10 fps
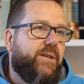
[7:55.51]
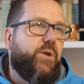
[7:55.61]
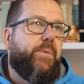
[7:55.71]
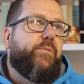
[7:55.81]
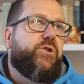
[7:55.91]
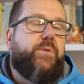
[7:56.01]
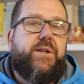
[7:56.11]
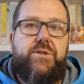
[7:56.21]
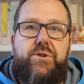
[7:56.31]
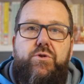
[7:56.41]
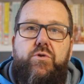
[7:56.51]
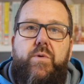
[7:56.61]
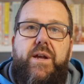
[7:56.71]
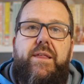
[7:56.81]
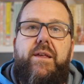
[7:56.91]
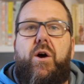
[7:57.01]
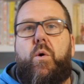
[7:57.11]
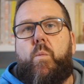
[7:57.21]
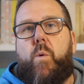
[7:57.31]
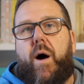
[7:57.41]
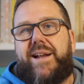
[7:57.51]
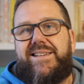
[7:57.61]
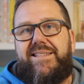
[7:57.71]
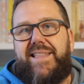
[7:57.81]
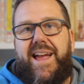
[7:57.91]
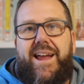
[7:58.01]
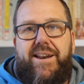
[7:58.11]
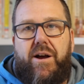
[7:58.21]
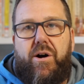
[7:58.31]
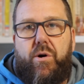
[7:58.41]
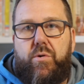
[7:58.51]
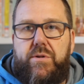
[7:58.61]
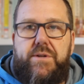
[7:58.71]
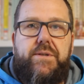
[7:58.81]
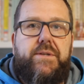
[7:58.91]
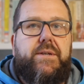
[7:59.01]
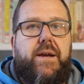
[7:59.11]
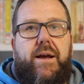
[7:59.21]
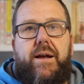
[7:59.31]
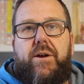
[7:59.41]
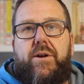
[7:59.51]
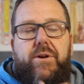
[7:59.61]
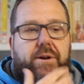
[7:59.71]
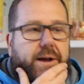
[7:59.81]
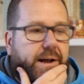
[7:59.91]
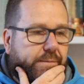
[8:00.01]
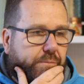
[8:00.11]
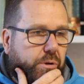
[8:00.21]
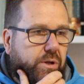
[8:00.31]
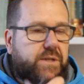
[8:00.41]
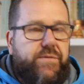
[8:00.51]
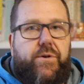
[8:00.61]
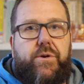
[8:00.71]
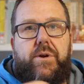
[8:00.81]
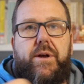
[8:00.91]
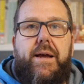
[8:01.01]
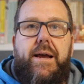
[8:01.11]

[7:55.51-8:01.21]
So people she went to school with, white landholders, lots of her